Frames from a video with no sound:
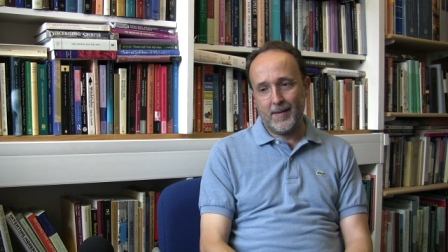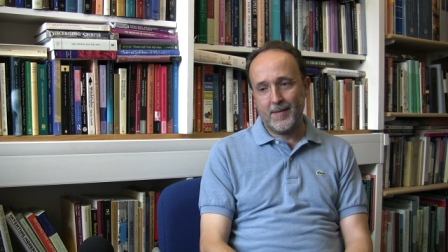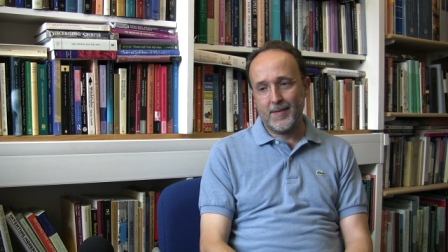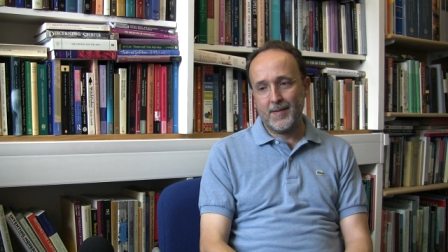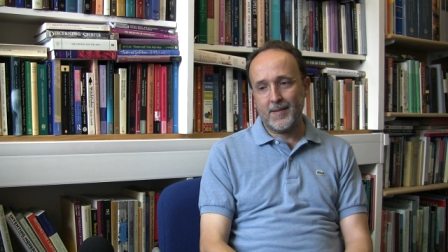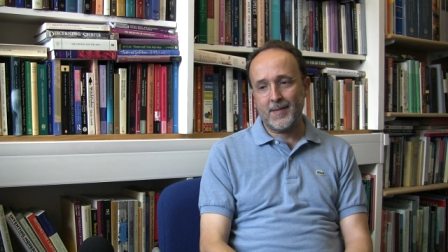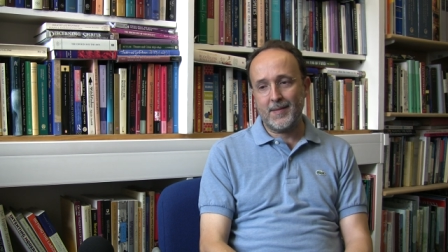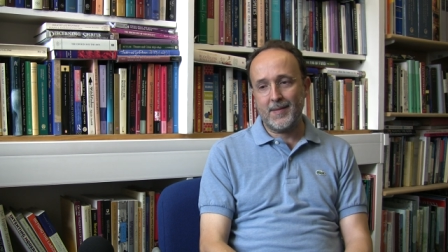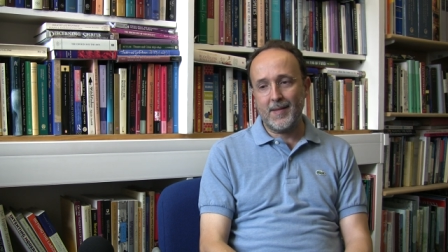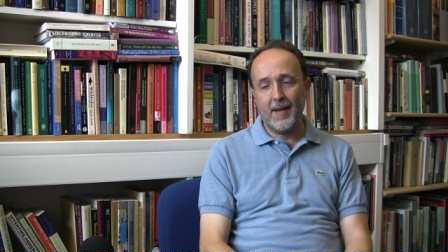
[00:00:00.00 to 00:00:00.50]

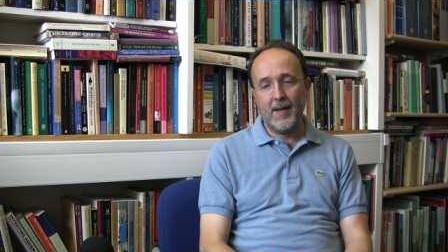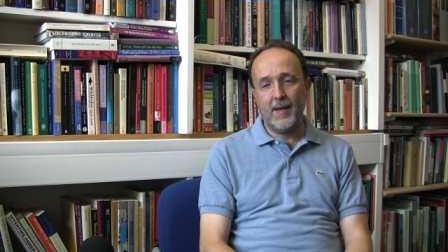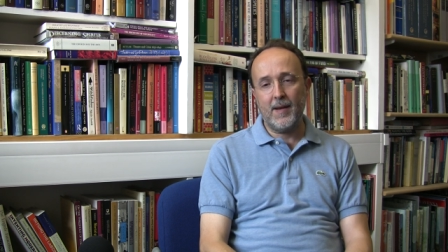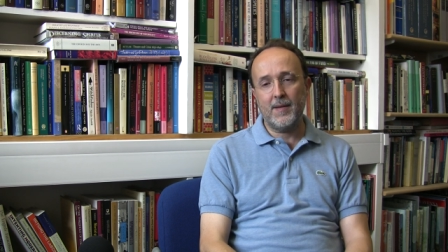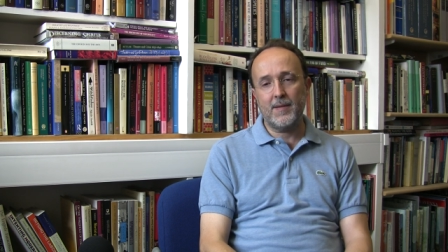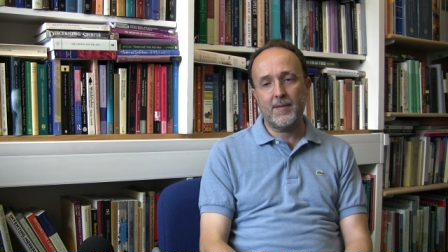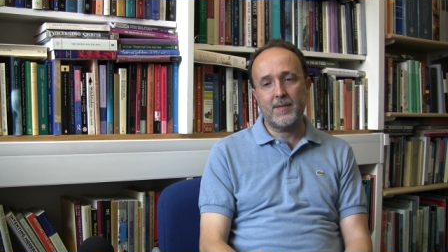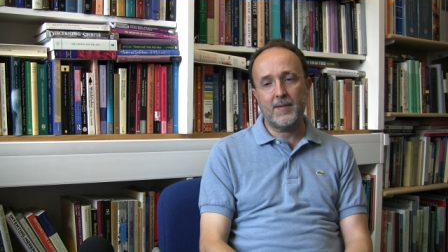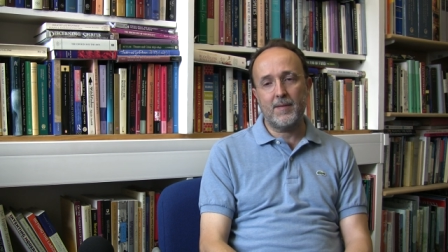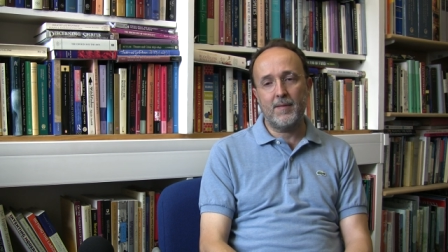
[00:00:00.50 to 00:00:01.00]

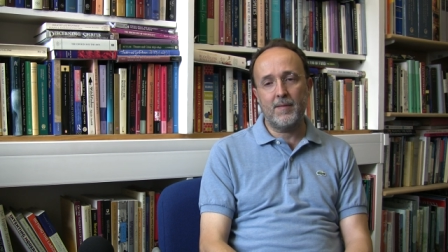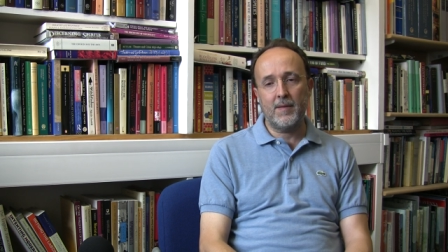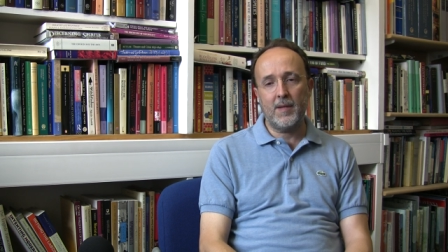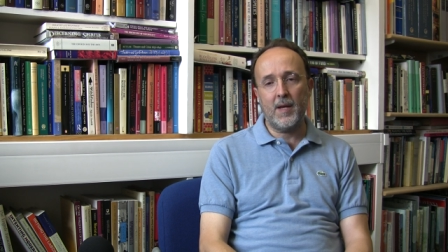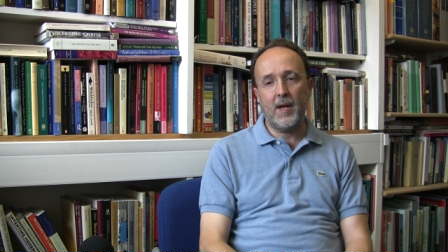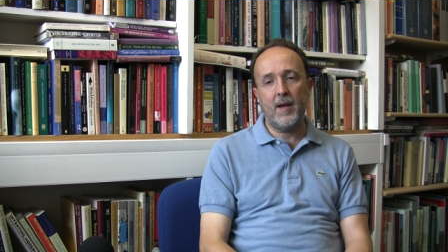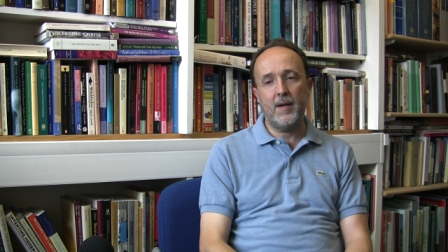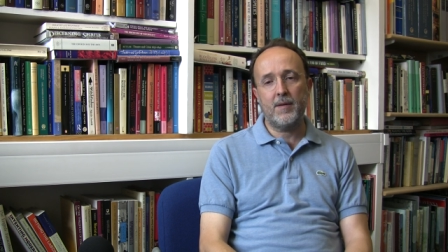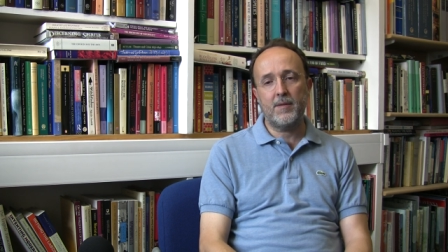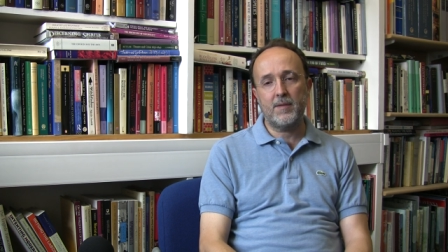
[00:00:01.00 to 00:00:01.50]
says
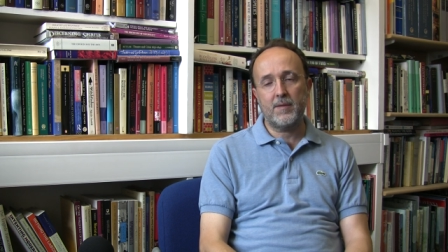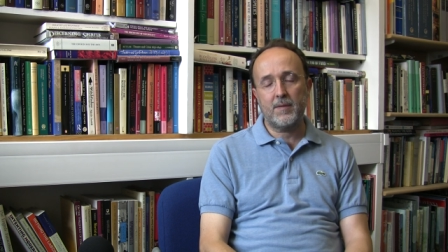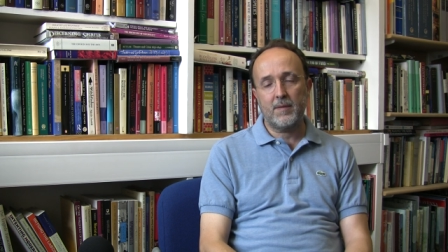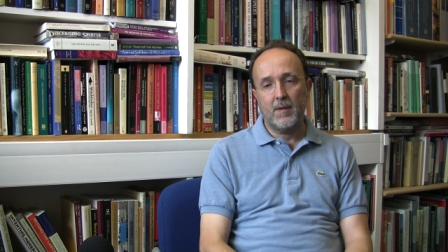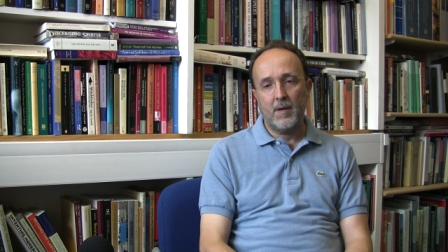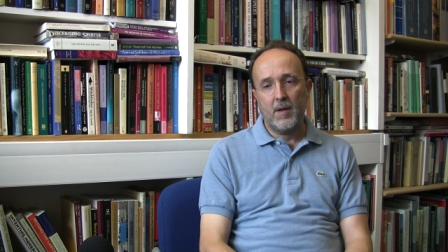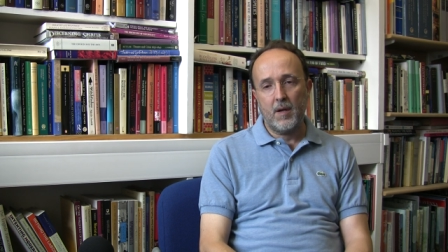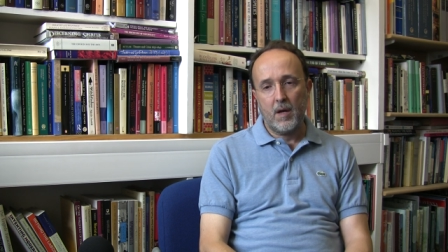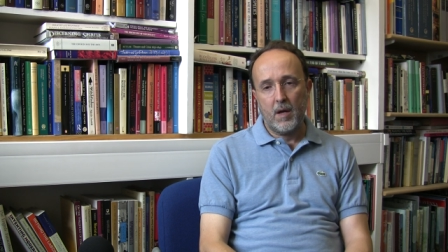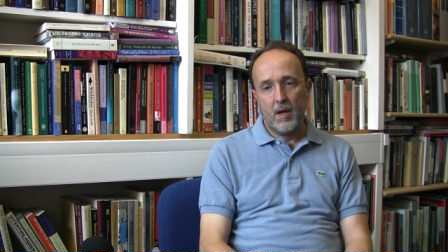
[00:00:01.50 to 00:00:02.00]
that
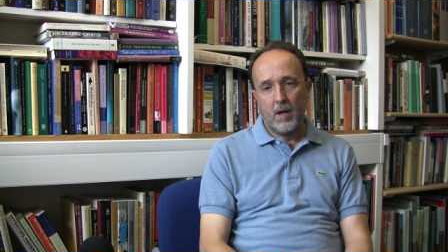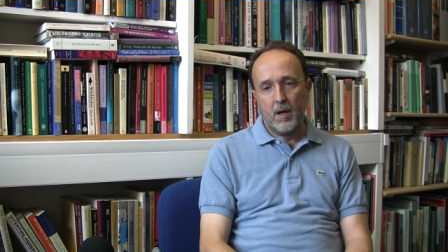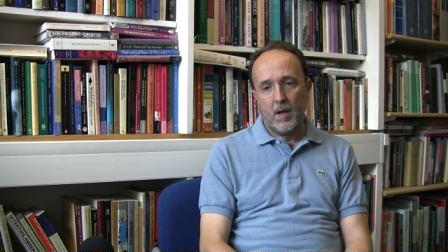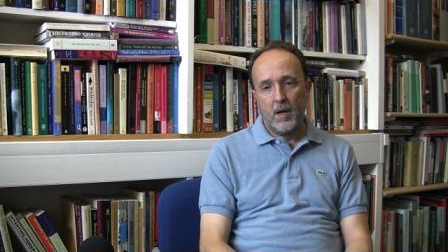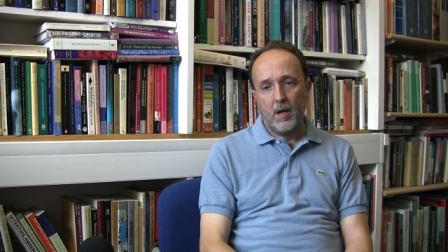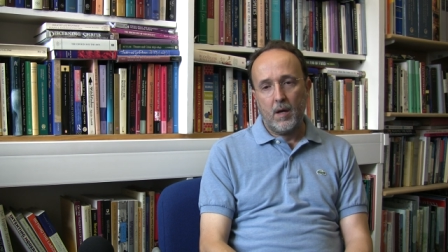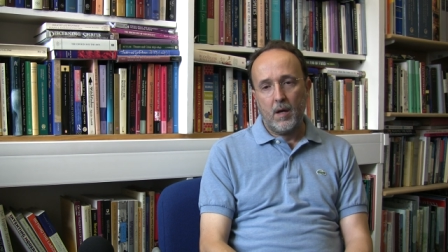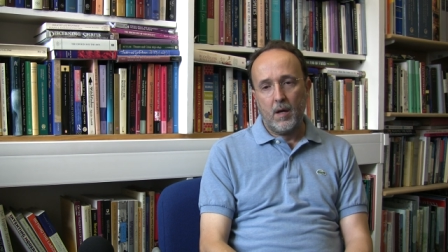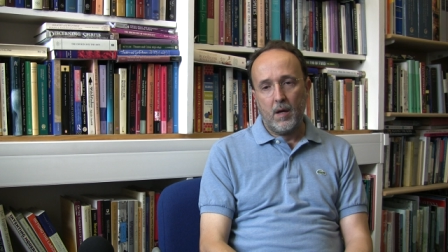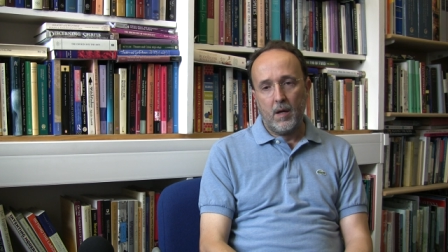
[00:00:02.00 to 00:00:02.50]

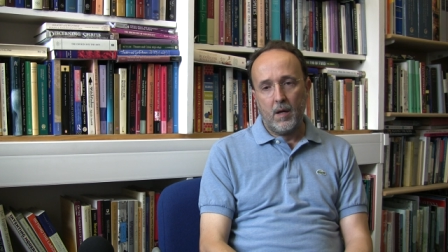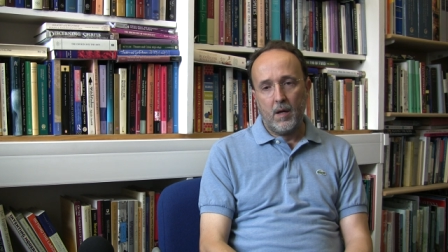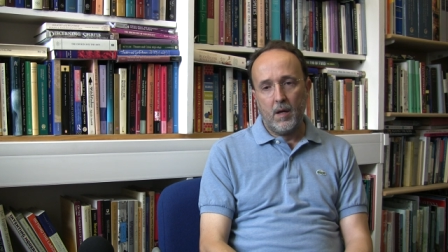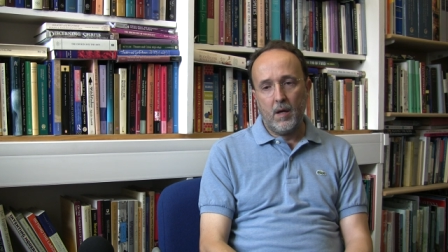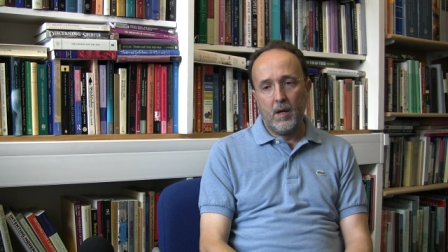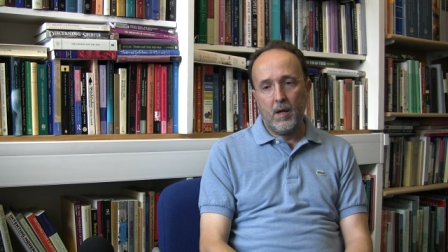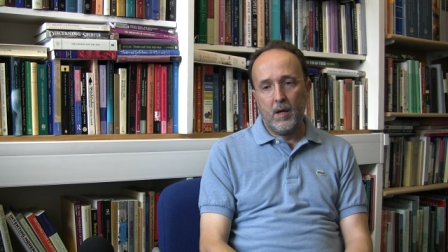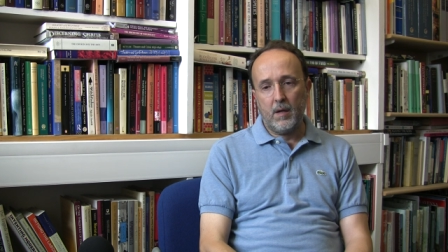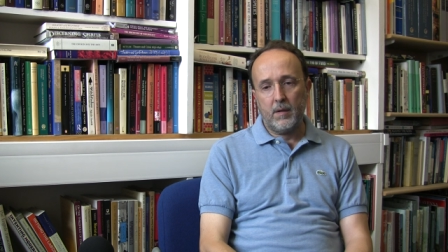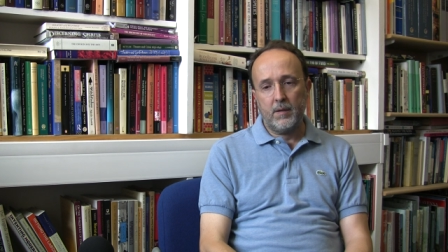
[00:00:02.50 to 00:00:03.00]

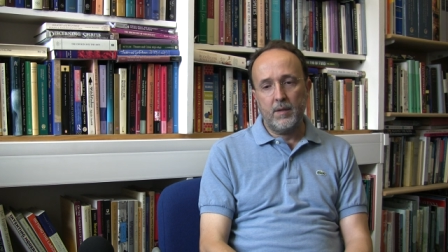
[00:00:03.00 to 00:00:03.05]
uh,